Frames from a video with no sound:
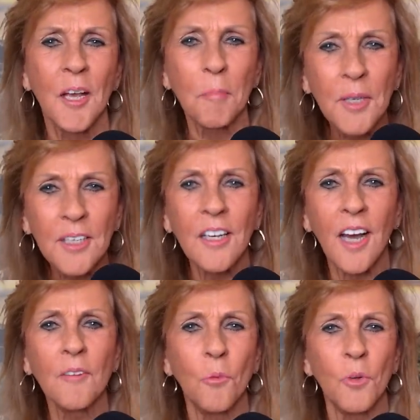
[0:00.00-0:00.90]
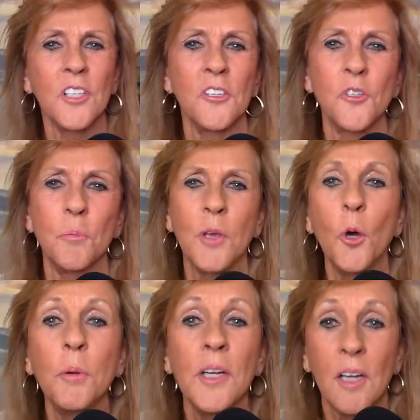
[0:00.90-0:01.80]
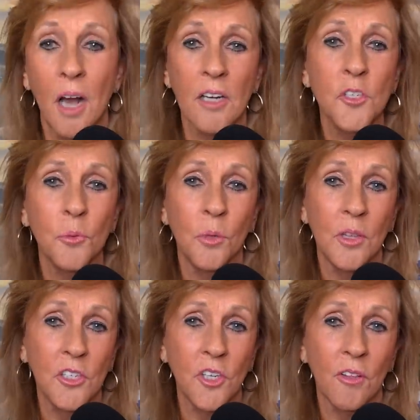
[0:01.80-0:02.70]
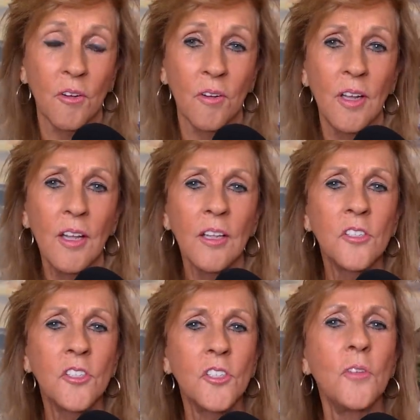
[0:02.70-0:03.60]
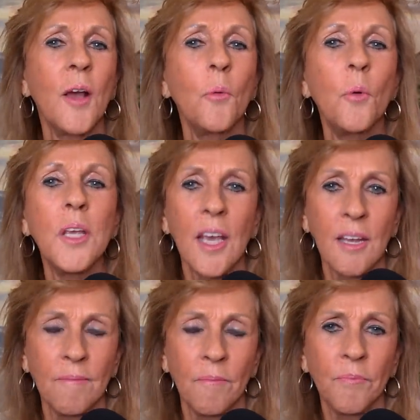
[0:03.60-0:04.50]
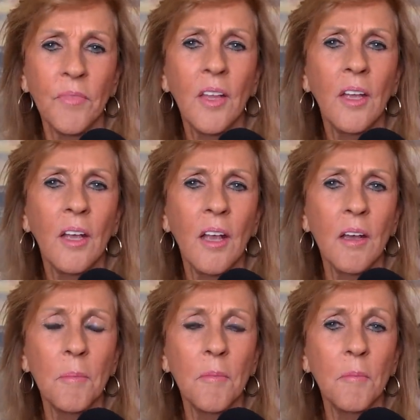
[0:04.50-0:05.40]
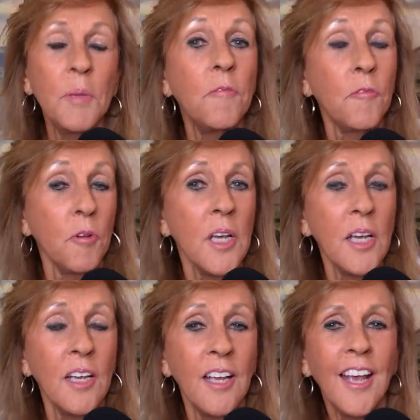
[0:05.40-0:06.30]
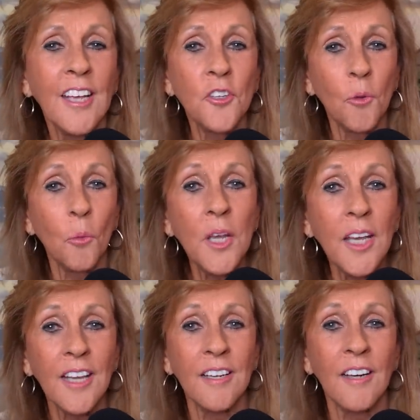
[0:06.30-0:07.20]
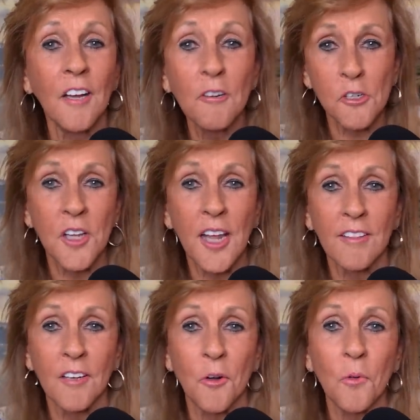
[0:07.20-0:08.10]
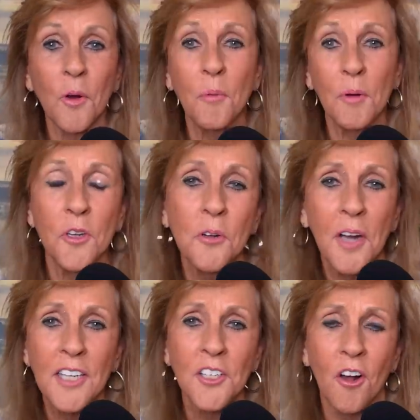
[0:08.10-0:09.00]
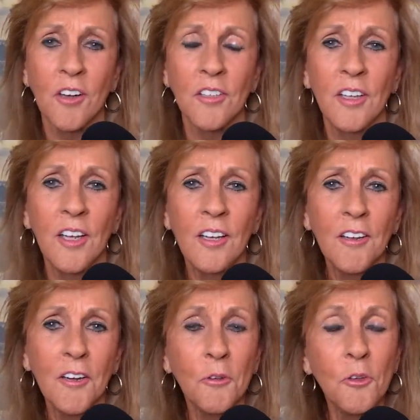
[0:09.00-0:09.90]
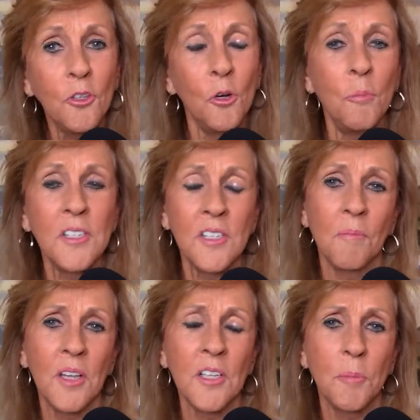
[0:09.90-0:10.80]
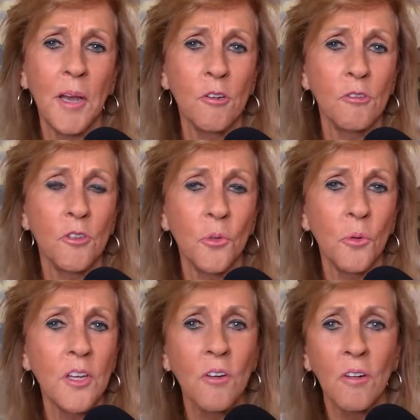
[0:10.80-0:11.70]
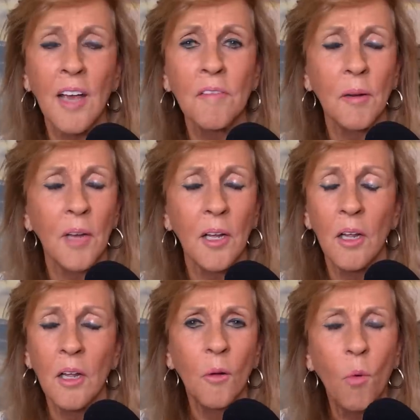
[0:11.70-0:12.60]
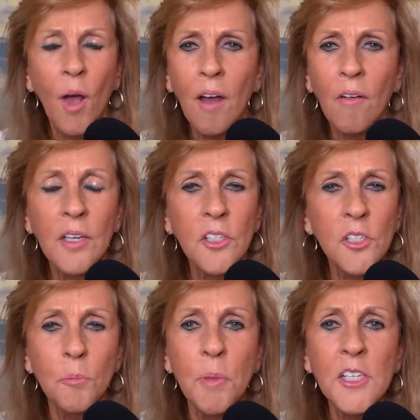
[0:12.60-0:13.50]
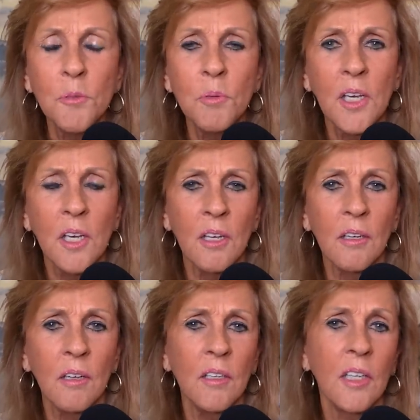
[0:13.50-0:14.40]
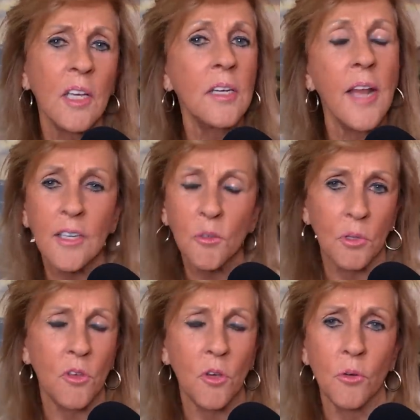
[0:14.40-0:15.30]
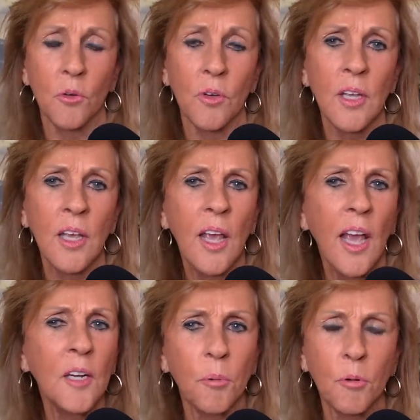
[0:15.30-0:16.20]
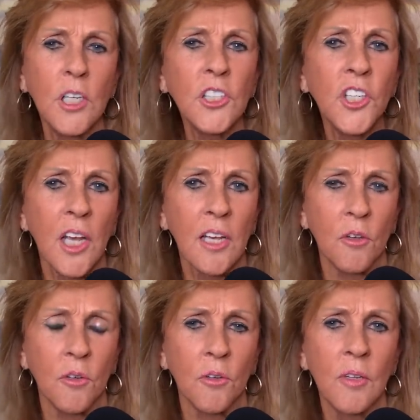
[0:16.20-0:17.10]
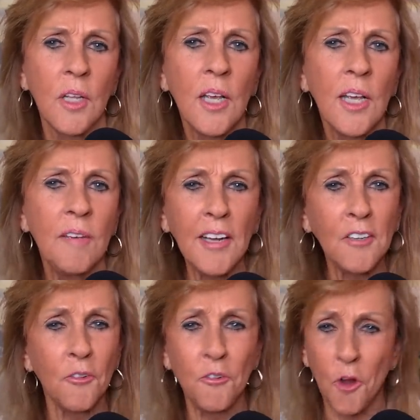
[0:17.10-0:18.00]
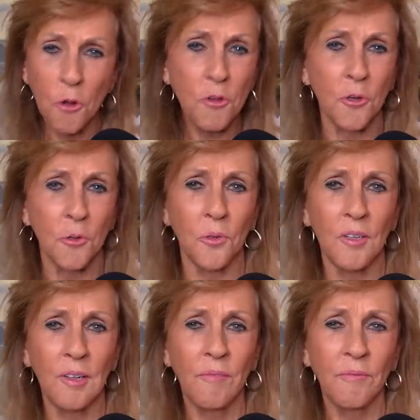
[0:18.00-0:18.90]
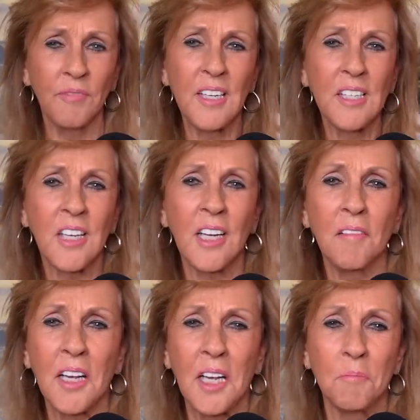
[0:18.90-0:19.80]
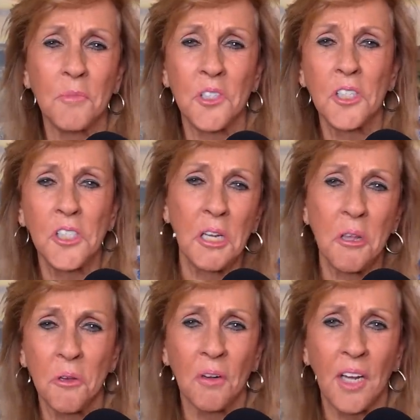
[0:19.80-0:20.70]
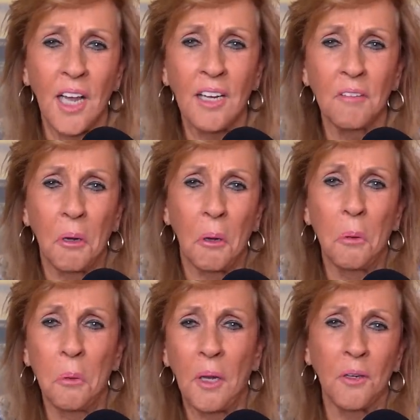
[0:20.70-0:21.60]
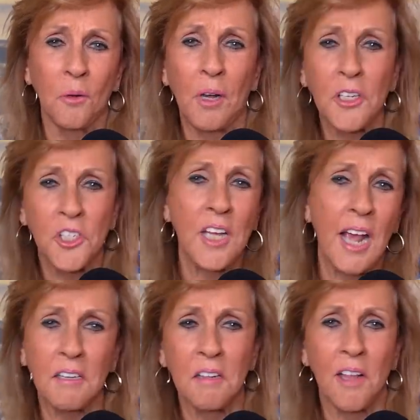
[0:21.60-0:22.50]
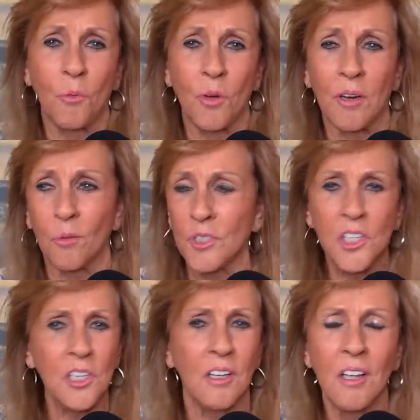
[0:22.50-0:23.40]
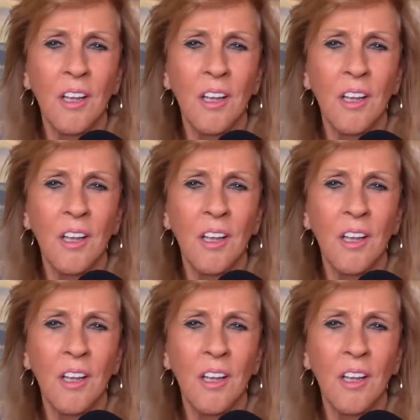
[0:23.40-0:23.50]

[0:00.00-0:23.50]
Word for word: but God wants us to be open and honest with each other so that we can um, be free and so that we can understand that Korie, when you and I talked, you know, you told me some things about your story and your life. And I'm like, wow, it just makes me connect with you mm-hmm. and appreciate you. Mm-hmm. If I don't know you, then it's kind of like I'm judging you. Like, I don't know. I don't know. Why is she acting that way? Or what she,